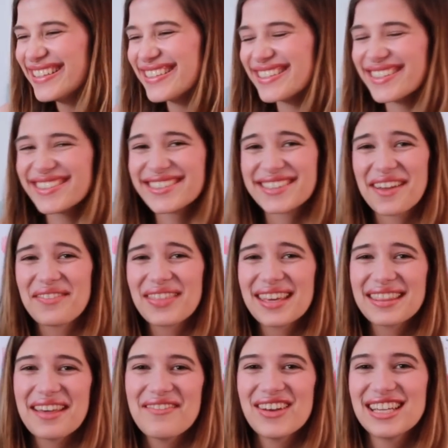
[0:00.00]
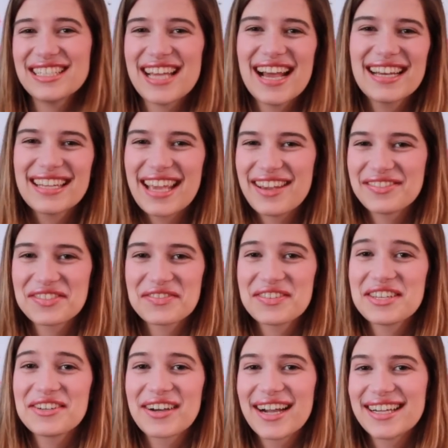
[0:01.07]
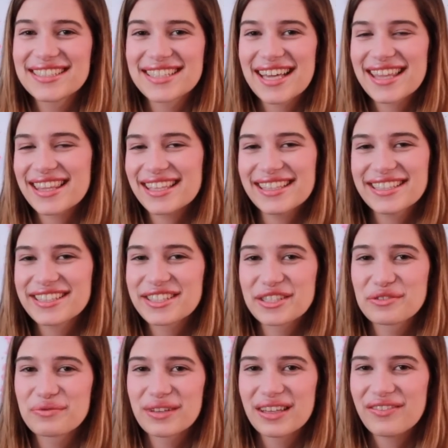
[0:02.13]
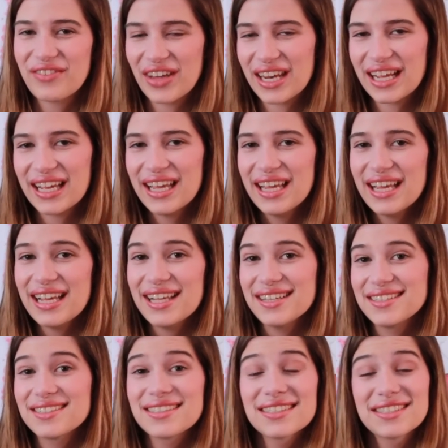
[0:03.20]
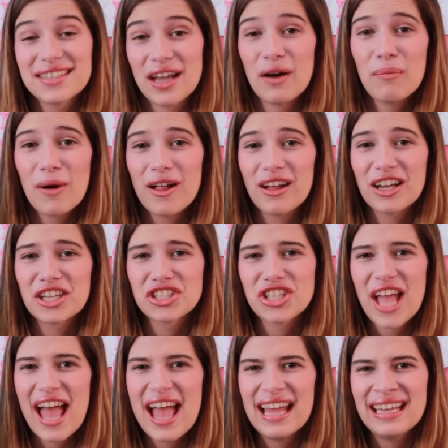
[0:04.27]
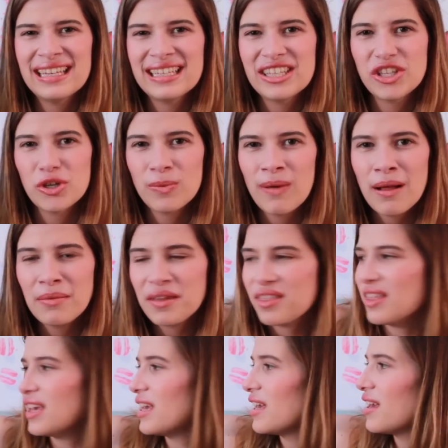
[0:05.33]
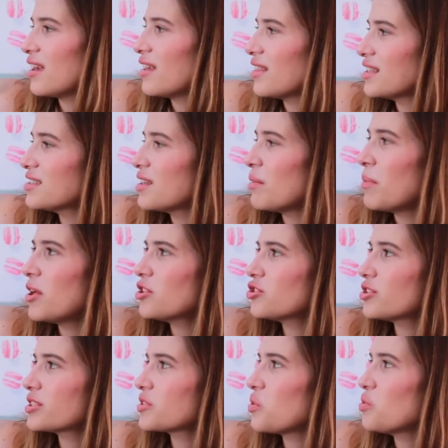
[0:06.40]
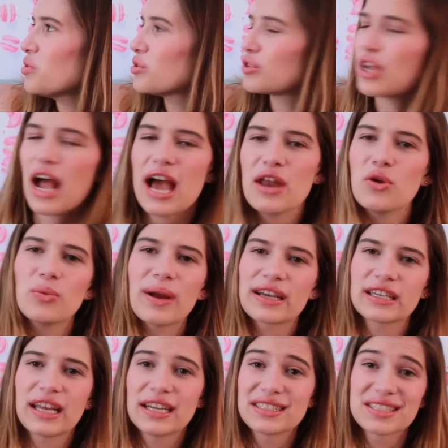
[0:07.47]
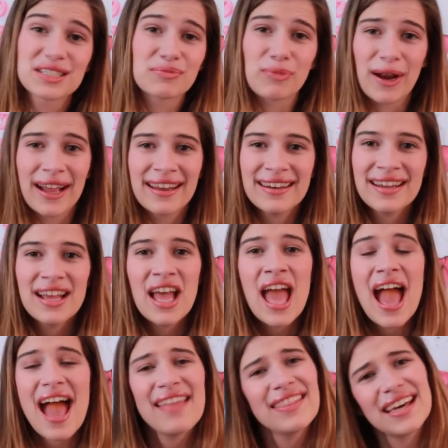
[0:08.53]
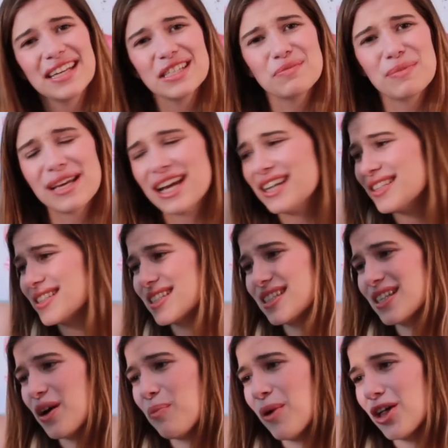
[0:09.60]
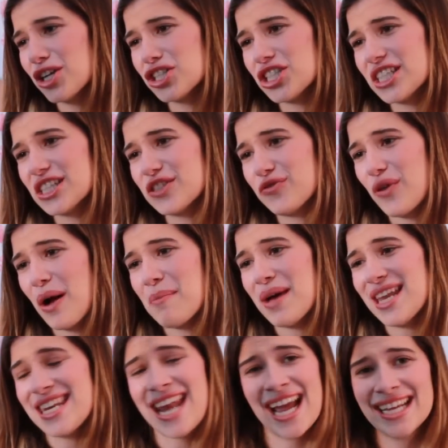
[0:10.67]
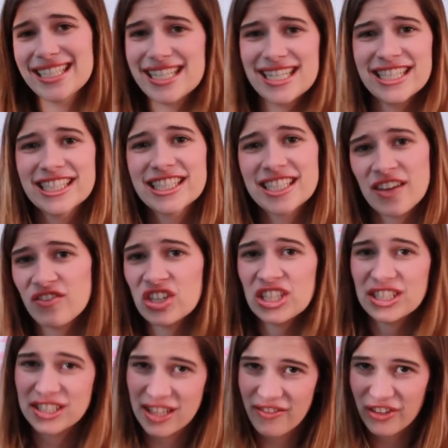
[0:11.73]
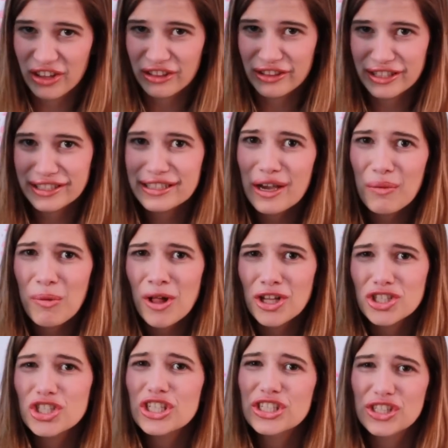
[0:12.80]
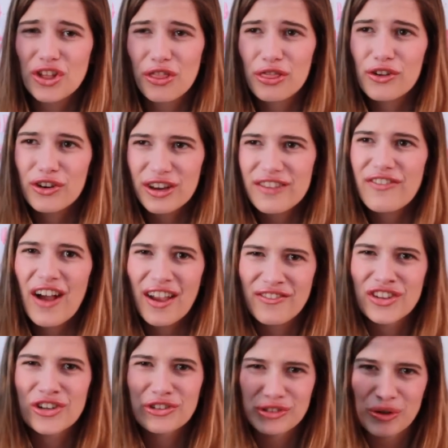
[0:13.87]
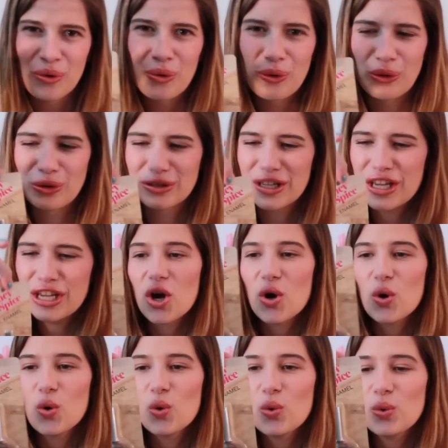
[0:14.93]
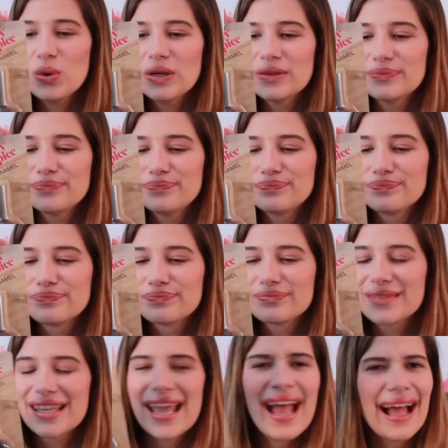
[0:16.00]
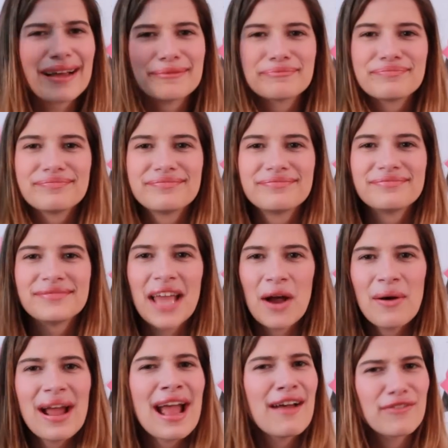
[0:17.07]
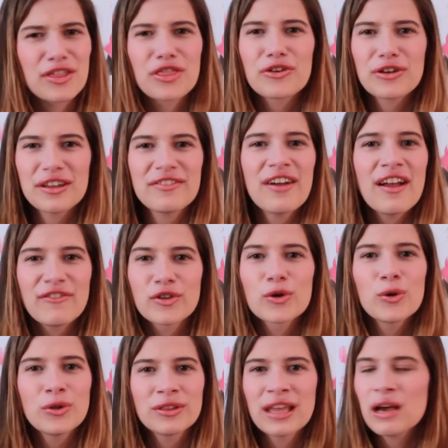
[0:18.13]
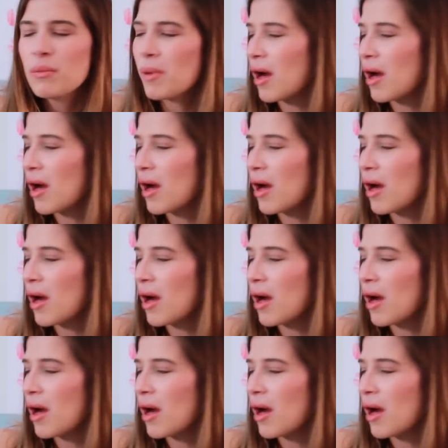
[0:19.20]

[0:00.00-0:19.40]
So something that my dad gave to me, you guys, I think this is really funny, is this nail polish, and you're probably thinking, this nail polish looks old. I don't recognize this brand. And that is because this nail polish is from 1977. This nail polish is 35 years old. So, yeah. Now I have a 35-year-old nail